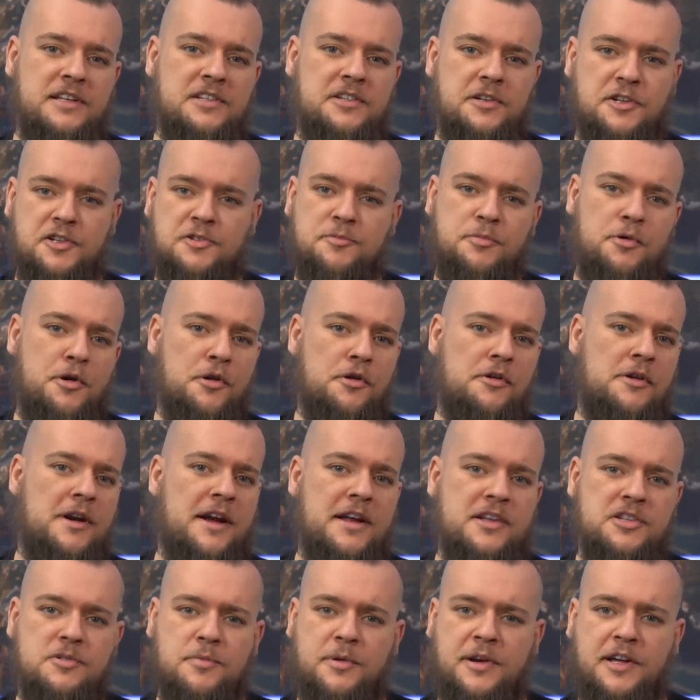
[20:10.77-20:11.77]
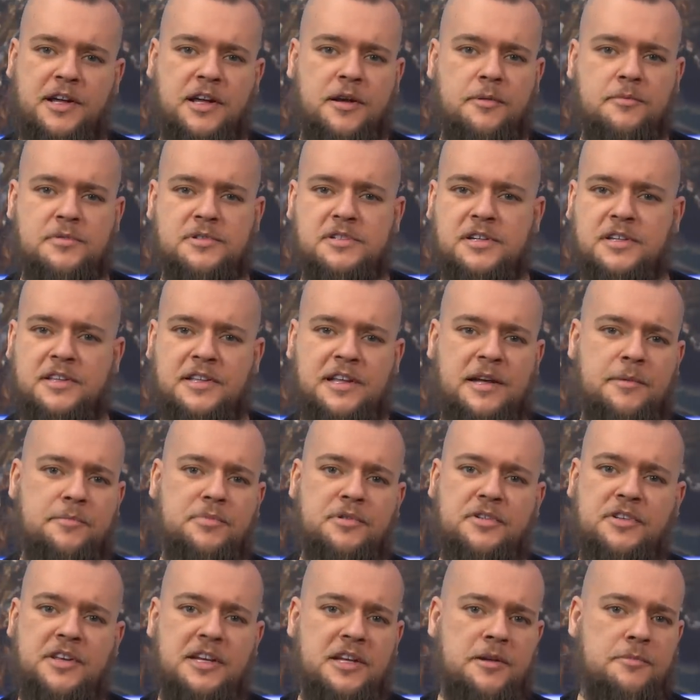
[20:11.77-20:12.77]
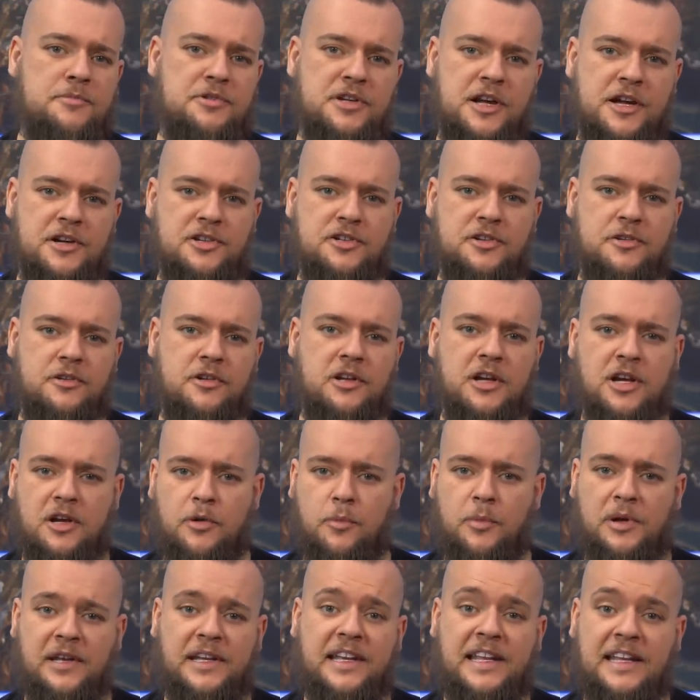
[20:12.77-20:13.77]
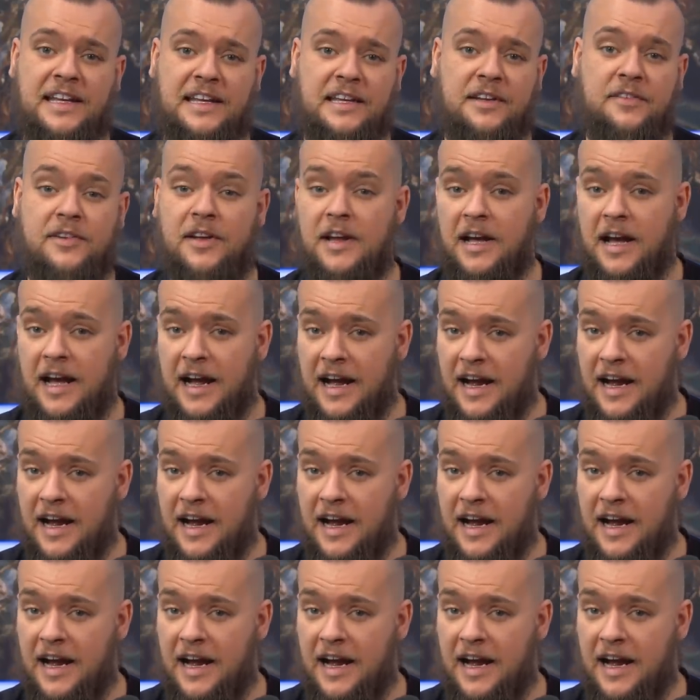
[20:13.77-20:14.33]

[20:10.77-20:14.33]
such progress when it comes to the amputee objection, we need,